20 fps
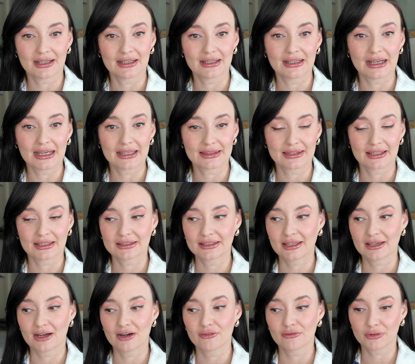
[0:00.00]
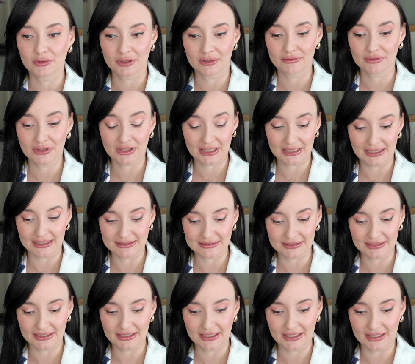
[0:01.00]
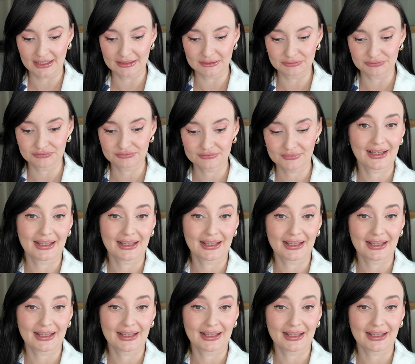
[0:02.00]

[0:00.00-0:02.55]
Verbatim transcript: I think they are forever classic and